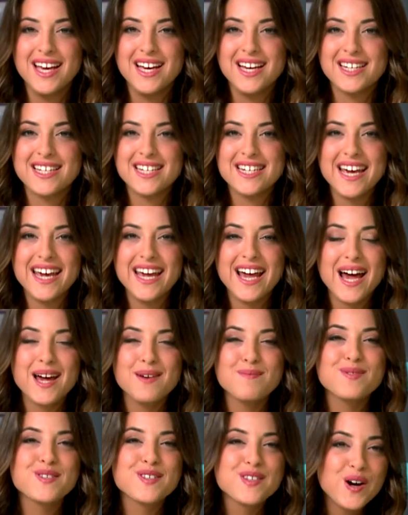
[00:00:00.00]
Today,
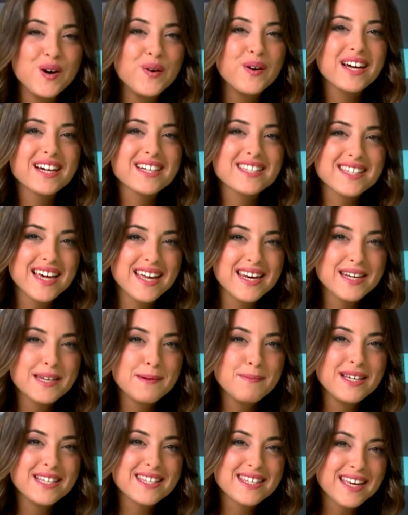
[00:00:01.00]
I'm so excited to
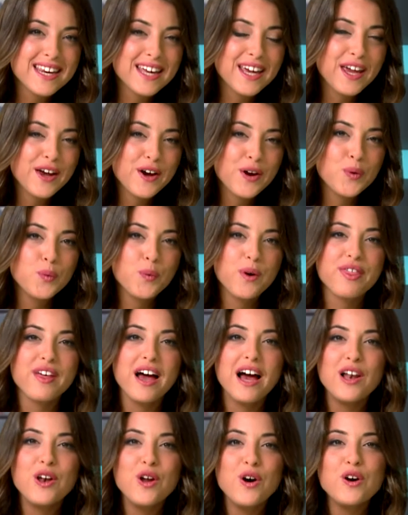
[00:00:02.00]
be sitting here with
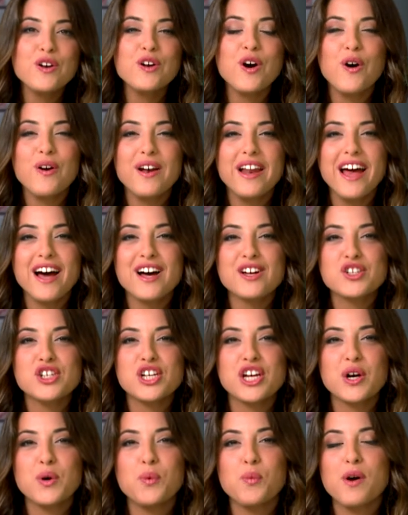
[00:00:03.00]
Alon
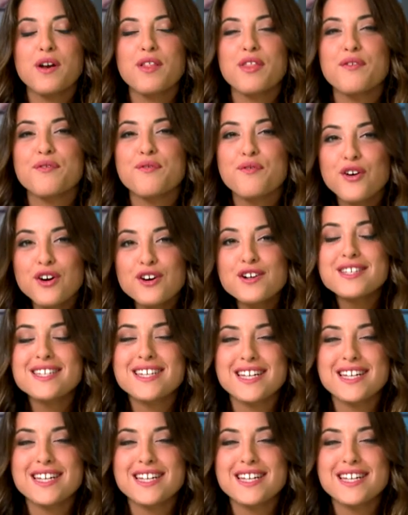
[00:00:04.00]
Oleartchik, one of the first